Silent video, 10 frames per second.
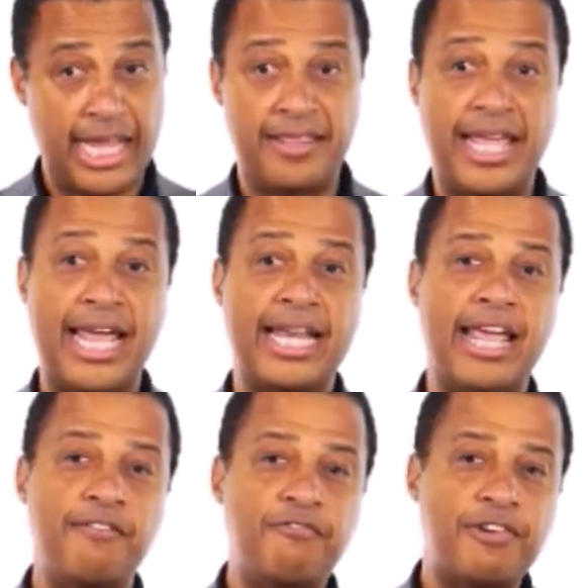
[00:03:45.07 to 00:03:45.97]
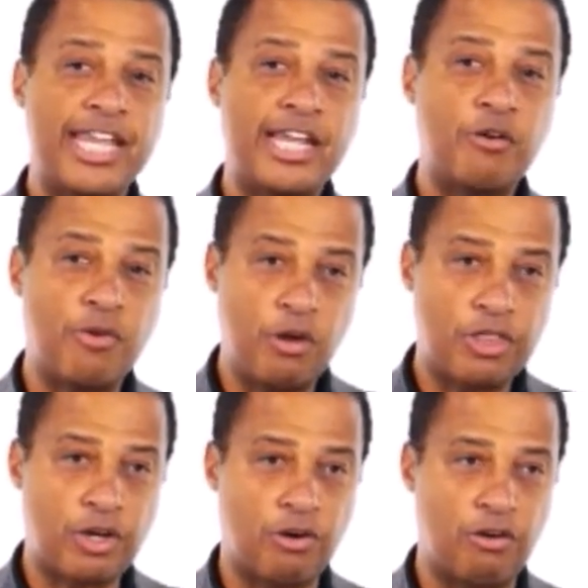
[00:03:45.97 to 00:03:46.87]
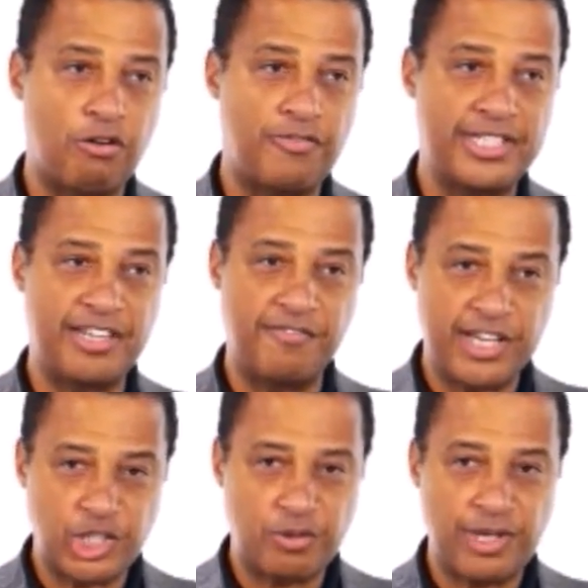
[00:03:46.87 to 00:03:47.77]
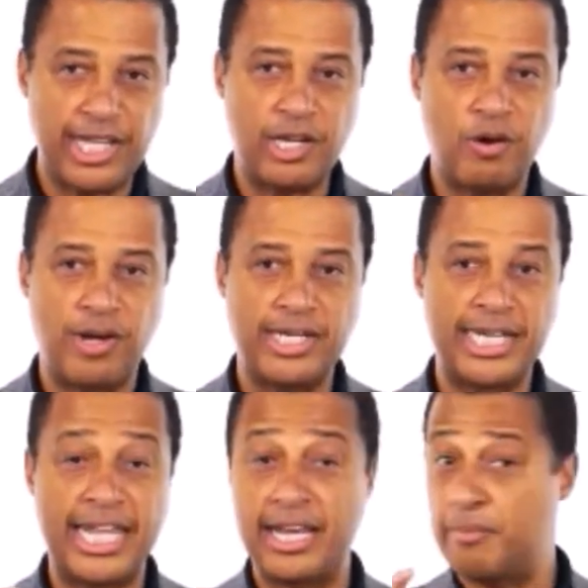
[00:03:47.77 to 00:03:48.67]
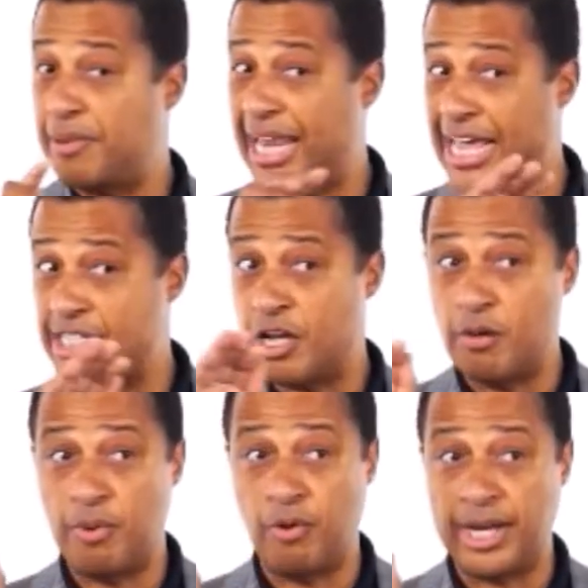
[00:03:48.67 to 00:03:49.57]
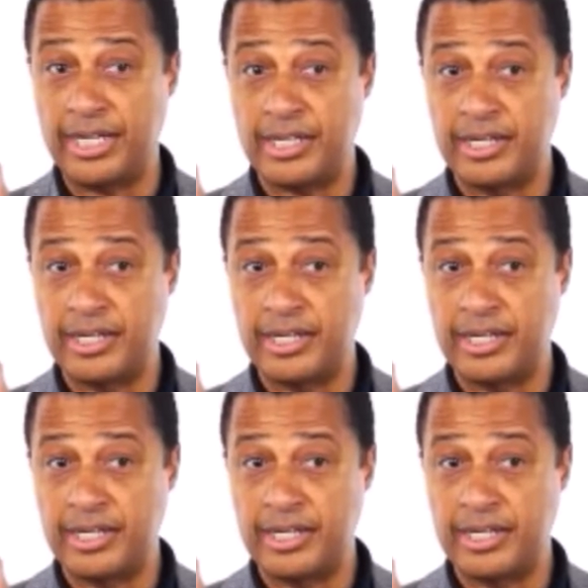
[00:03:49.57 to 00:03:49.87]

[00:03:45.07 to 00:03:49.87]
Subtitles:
and that every growth curve is eventually going to hit a plateau point.